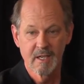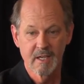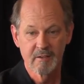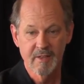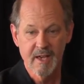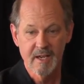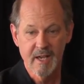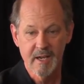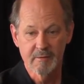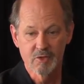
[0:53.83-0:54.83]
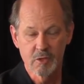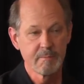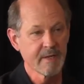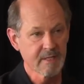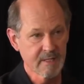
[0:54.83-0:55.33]
And that had a
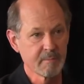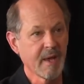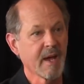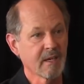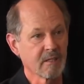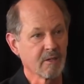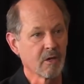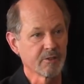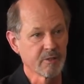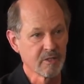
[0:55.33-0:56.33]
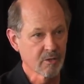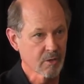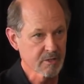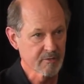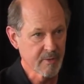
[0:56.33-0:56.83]
tremendous impact on altering the
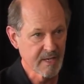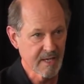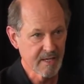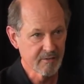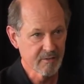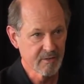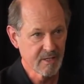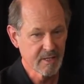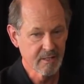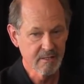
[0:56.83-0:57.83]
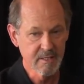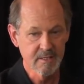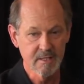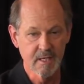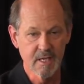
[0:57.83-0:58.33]
course of my life. And
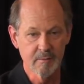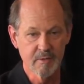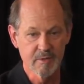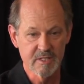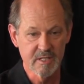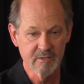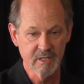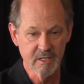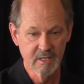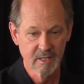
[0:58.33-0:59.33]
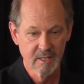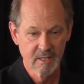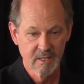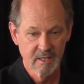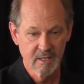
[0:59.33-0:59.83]
since then, I have been receiving
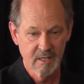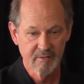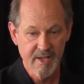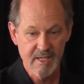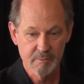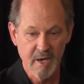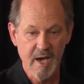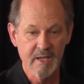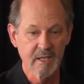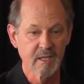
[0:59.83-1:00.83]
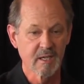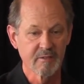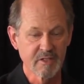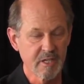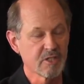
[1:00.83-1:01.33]
a vast body
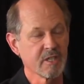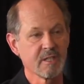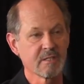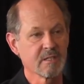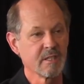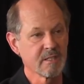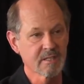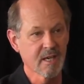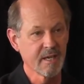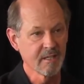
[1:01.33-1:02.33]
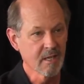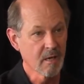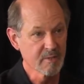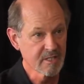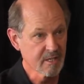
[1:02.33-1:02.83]
of teachings and insight,
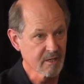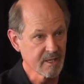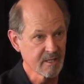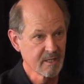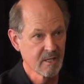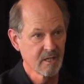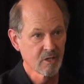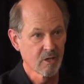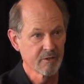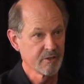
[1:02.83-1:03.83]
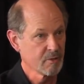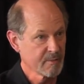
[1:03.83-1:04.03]
commentary called The